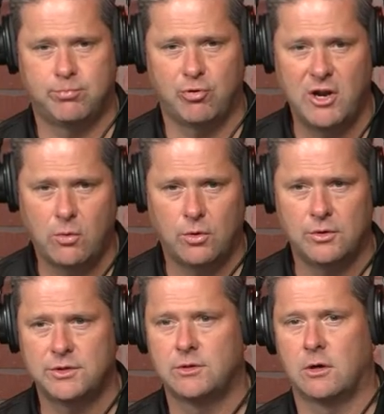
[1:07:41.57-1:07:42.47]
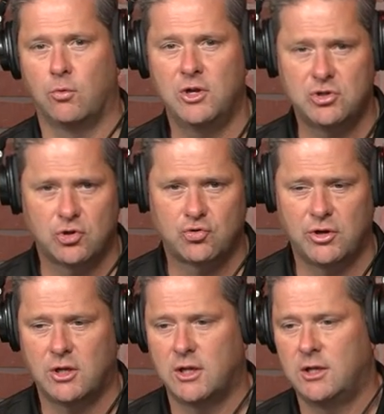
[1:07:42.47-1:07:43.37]
prequels, original
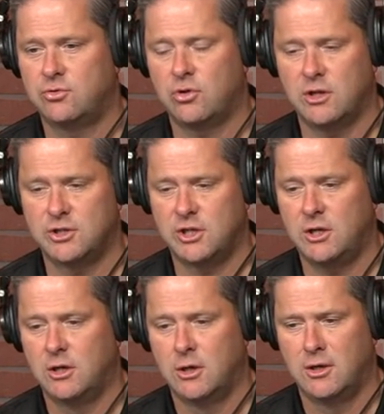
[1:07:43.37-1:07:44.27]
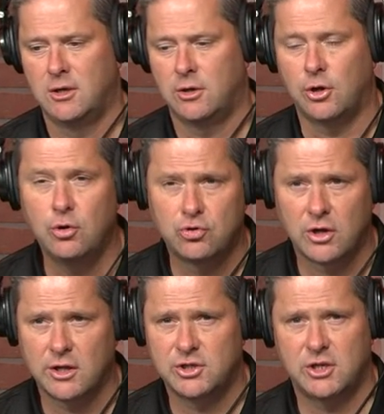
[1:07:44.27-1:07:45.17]
trilogy, new
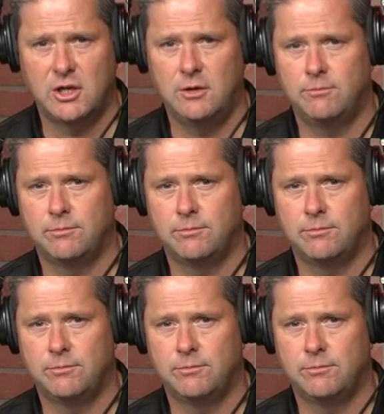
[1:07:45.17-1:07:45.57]
trilogy,